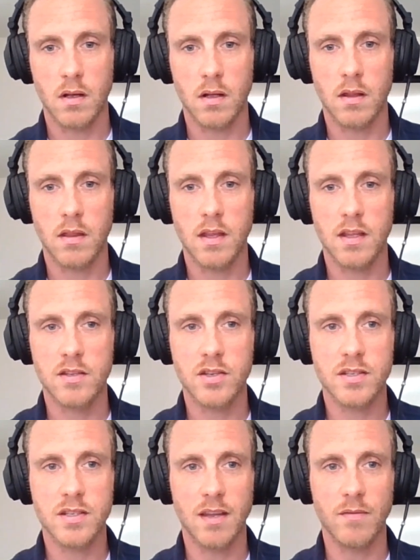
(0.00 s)
And I think
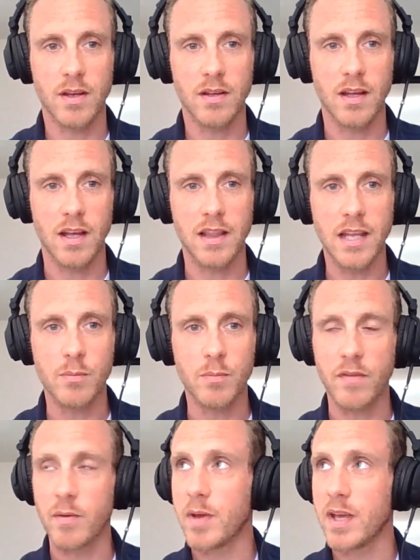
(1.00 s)
just to give a little
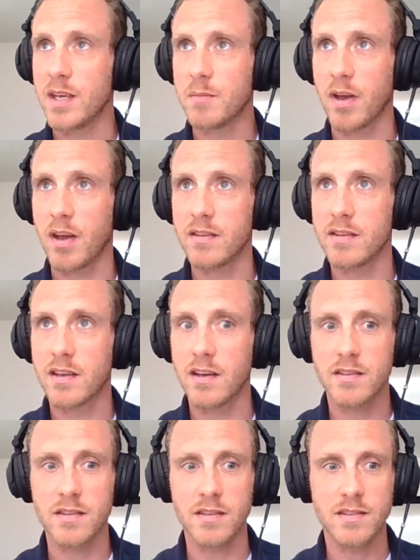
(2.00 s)
bit of a peek behind the
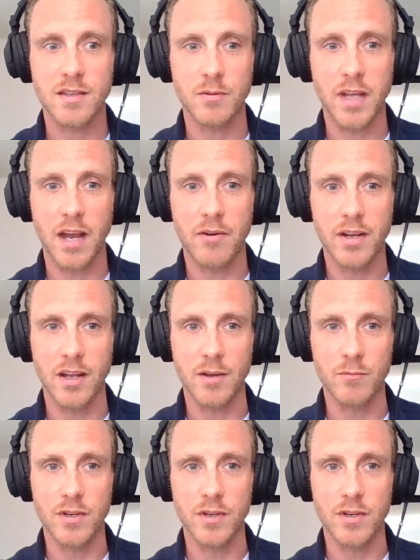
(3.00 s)
curtain, so Ceri and I